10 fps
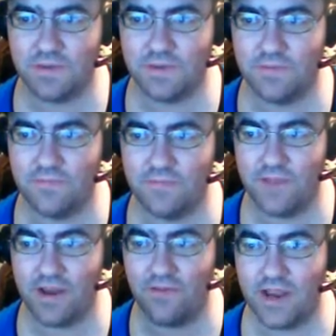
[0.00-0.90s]
comes from
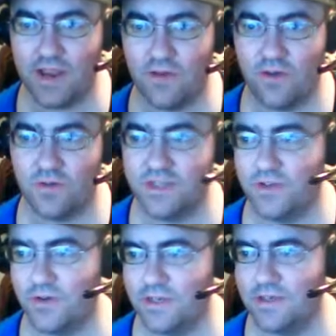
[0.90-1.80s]
very, very old
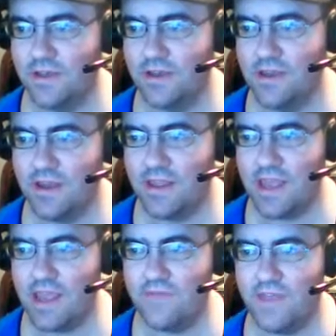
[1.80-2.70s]
source.
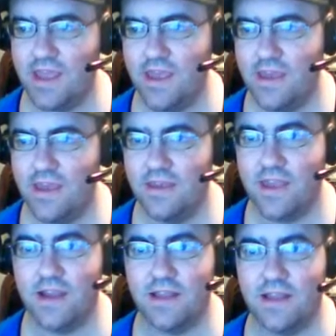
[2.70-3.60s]
Thankfully,
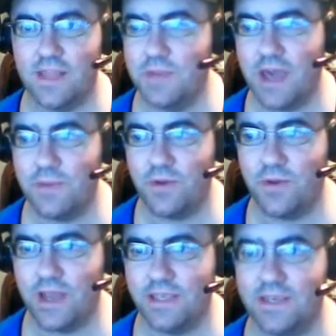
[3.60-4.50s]
they aren't claiming
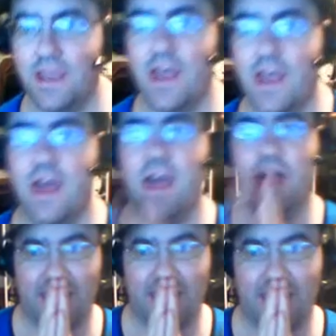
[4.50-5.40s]
copyrights.
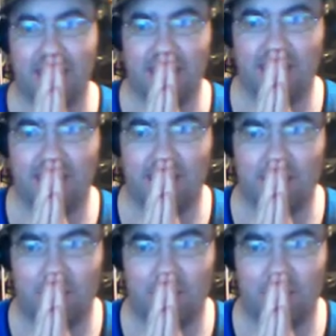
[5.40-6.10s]
Thank you.